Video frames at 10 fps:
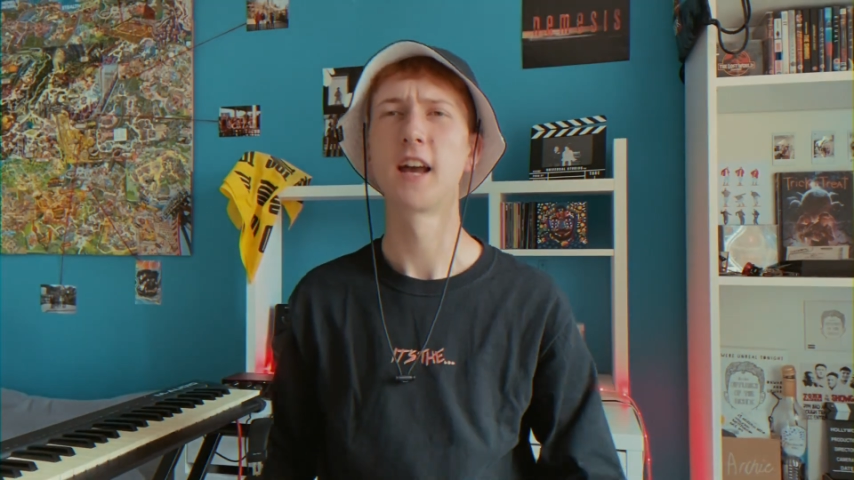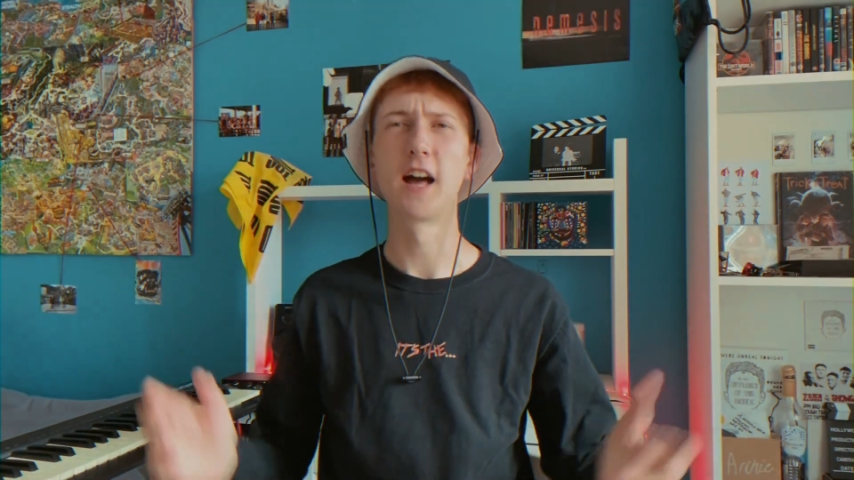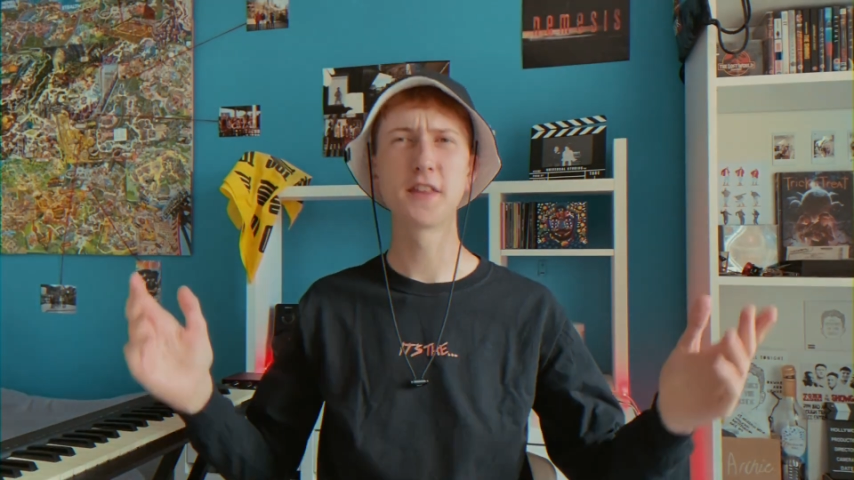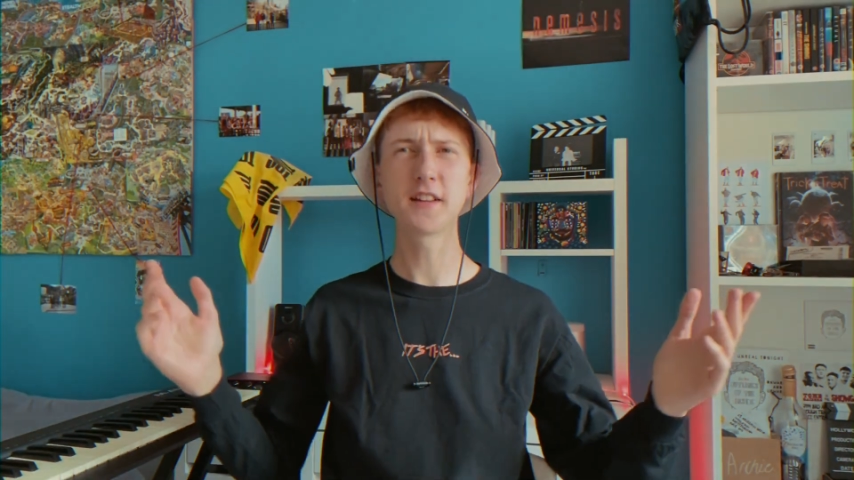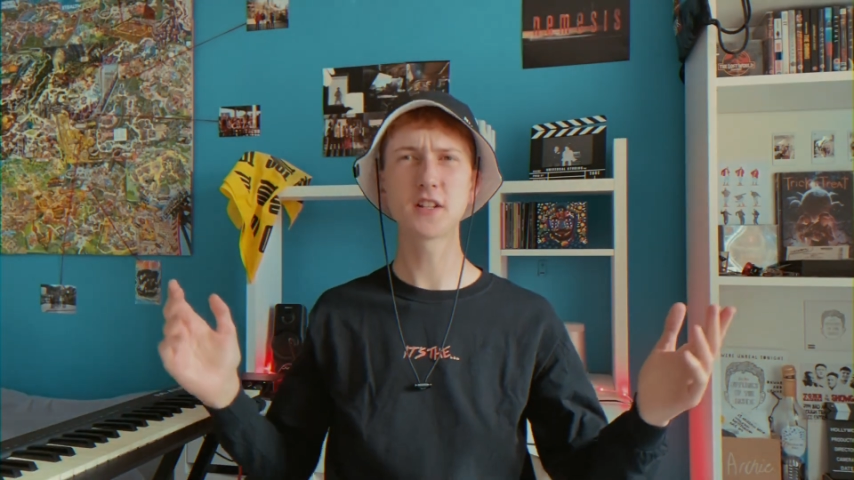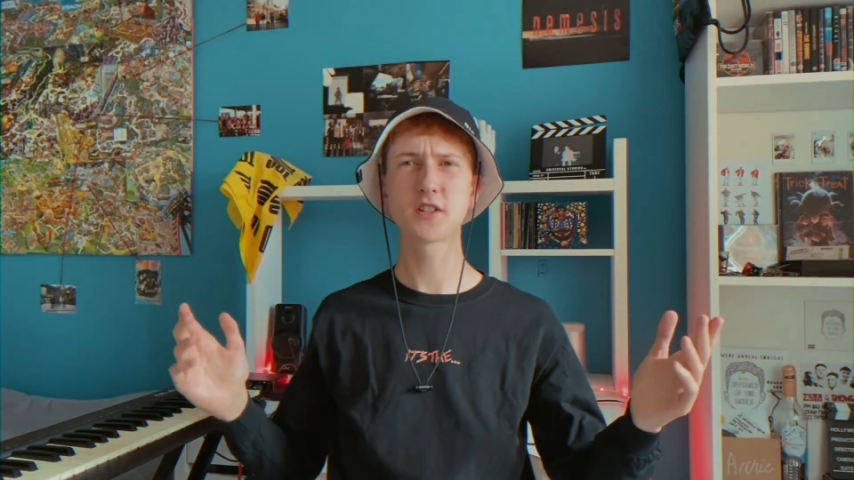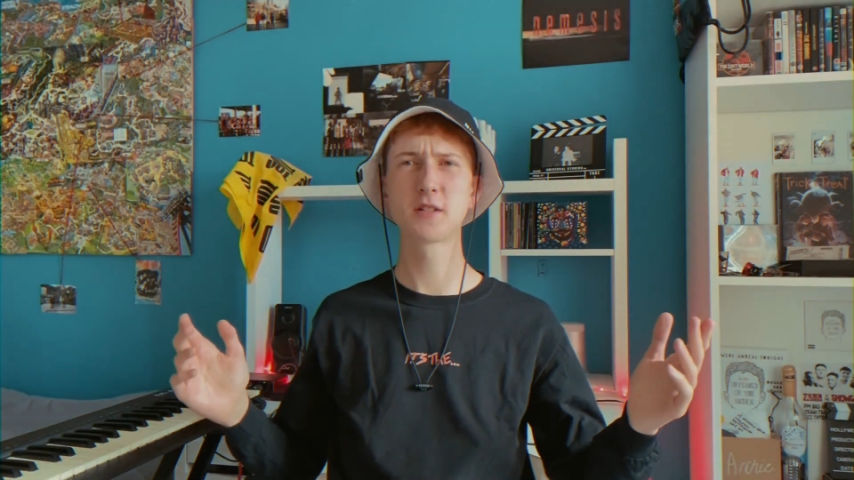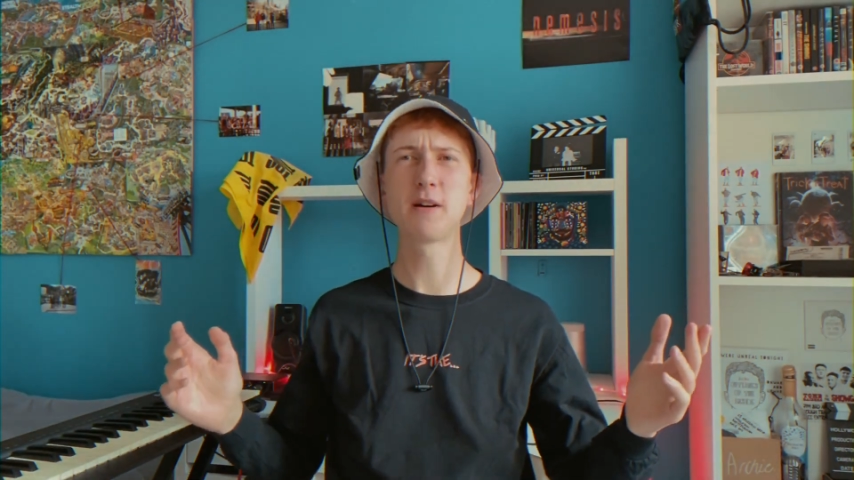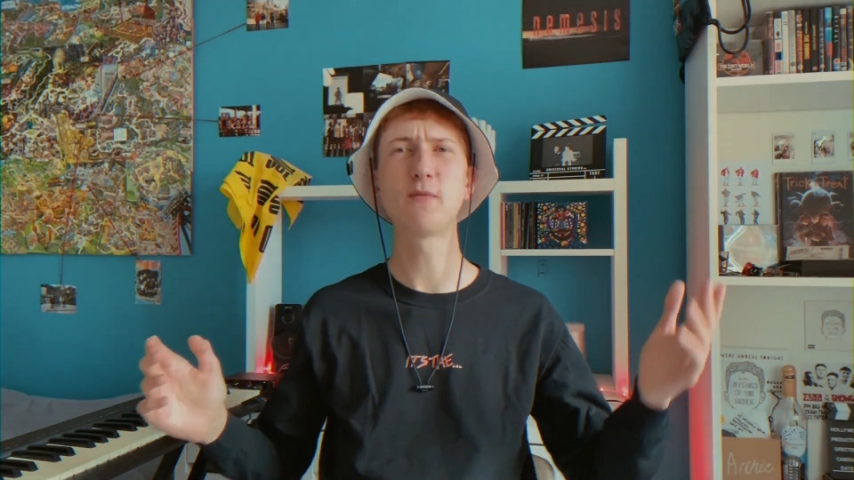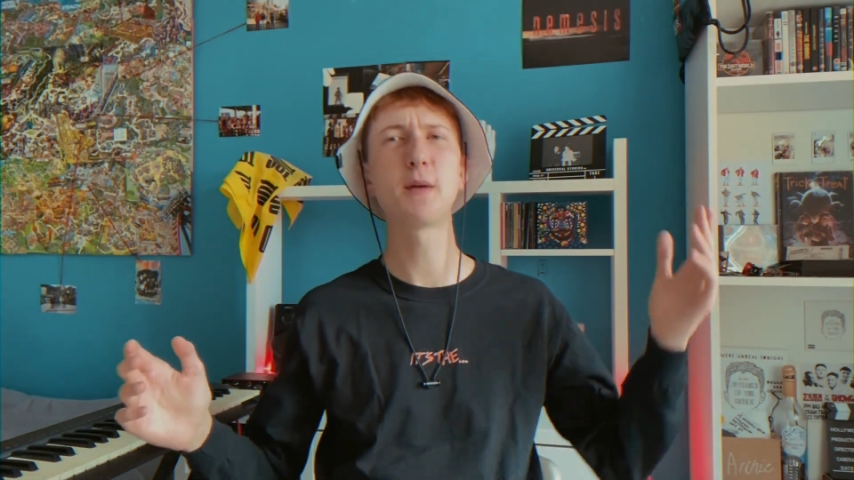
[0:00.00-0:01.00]
I think that just
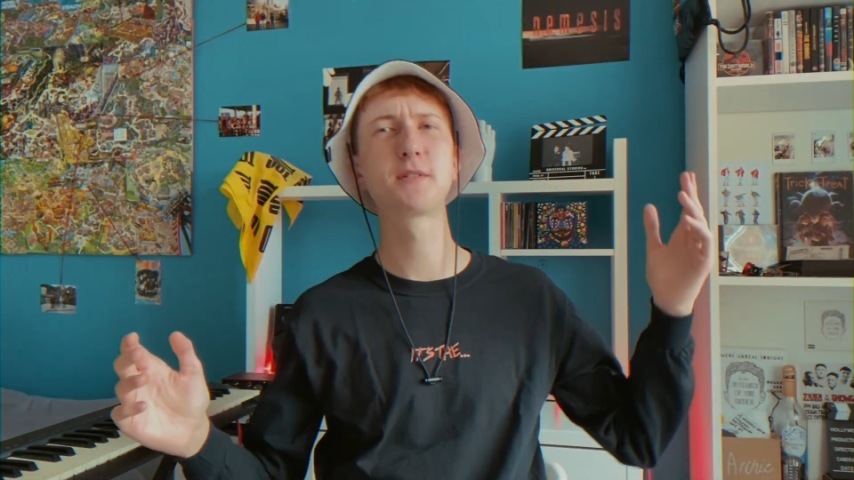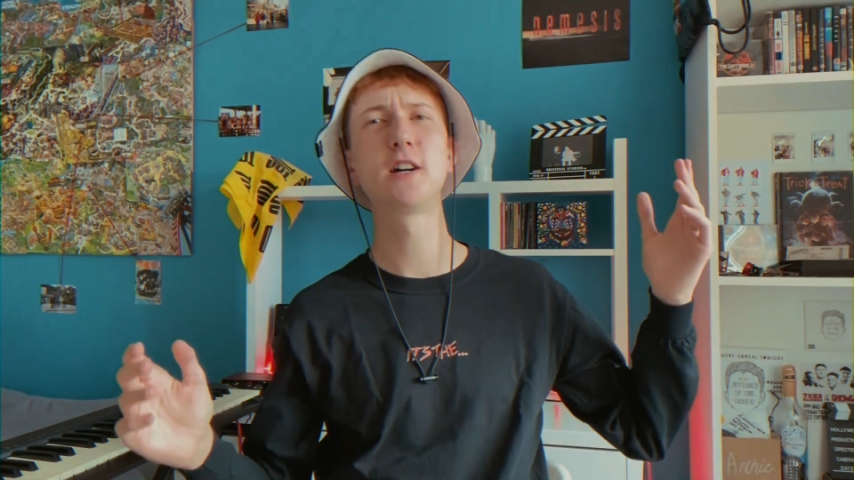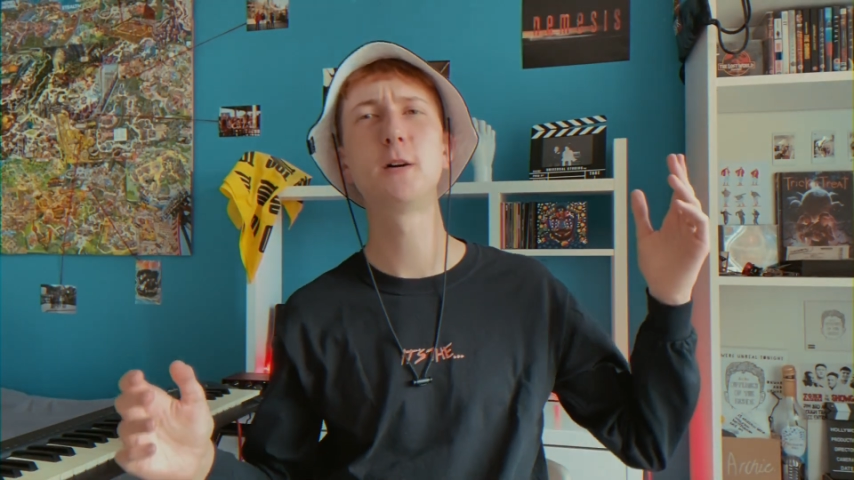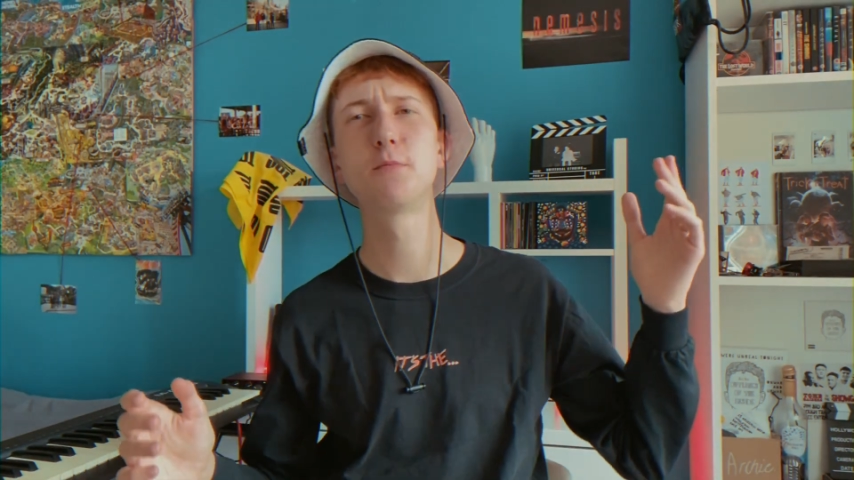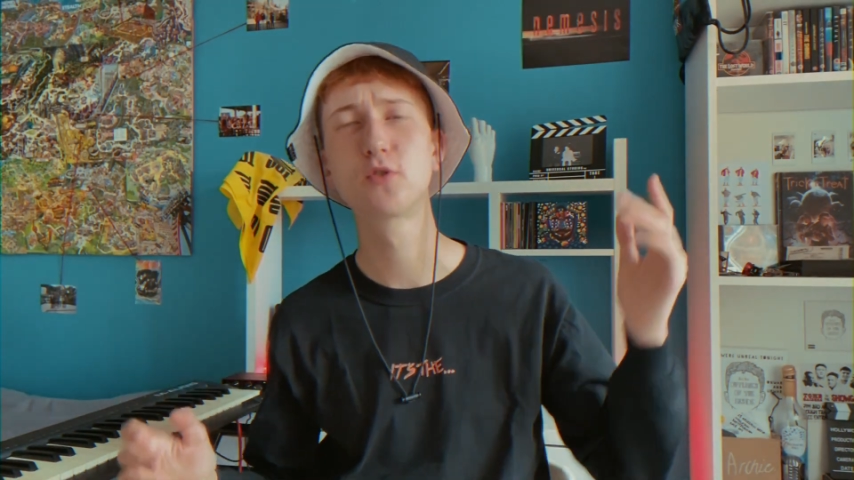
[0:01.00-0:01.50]
about wraps it up,